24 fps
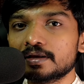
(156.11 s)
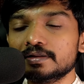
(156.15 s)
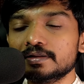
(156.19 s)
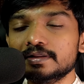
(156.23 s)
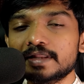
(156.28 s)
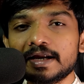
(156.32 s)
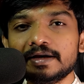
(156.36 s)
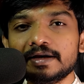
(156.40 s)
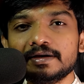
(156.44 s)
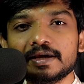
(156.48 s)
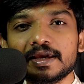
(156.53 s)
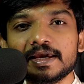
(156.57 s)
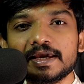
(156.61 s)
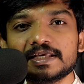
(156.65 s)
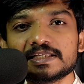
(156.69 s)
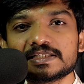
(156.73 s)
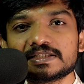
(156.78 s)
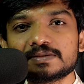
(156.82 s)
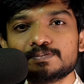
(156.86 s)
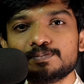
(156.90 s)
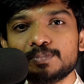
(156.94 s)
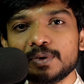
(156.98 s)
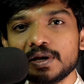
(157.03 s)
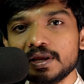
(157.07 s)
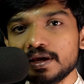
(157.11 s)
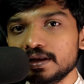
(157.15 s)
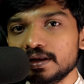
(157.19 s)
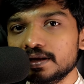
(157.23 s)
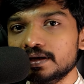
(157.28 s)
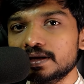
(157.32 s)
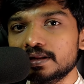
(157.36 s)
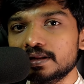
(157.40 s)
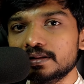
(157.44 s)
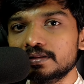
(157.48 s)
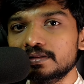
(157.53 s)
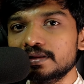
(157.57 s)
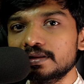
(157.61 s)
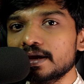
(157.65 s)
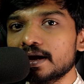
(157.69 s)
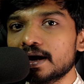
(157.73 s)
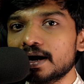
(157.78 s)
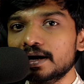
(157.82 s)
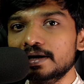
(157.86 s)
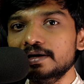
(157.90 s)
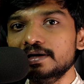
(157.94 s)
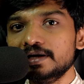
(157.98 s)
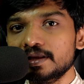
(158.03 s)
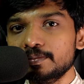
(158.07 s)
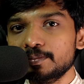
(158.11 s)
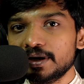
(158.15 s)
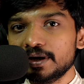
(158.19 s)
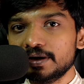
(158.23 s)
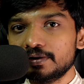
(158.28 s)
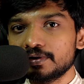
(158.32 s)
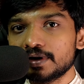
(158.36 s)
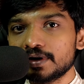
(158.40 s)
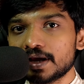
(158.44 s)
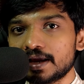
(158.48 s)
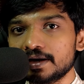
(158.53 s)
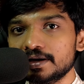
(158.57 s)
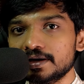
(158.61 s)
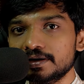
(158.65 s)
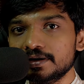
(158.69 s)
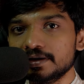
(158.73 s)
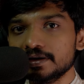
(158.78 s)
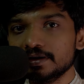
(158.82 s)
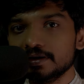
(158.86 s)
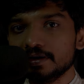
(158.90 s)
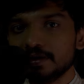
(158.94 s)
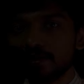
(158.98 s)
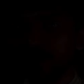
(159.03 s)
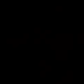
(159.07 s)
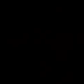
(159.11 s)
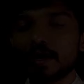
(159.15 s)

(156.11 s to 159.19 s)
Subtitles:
that explain the ultimate reality.